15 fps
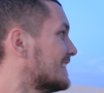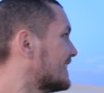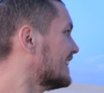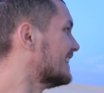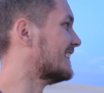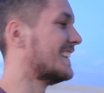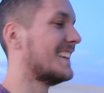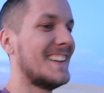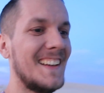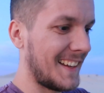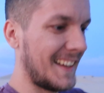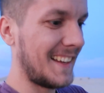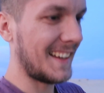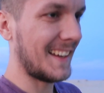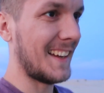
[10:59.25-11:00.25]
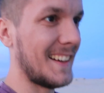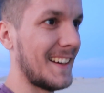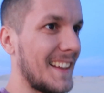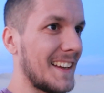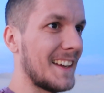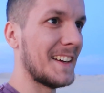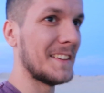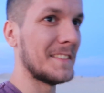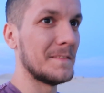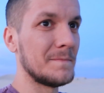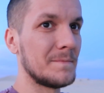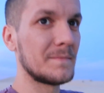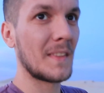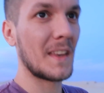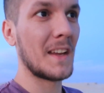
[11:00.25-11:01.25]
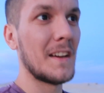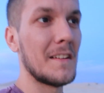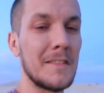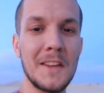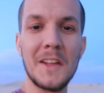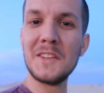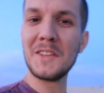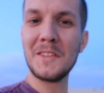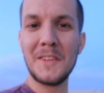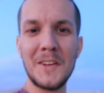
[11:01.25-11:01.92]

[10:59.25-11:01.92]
So, and for those of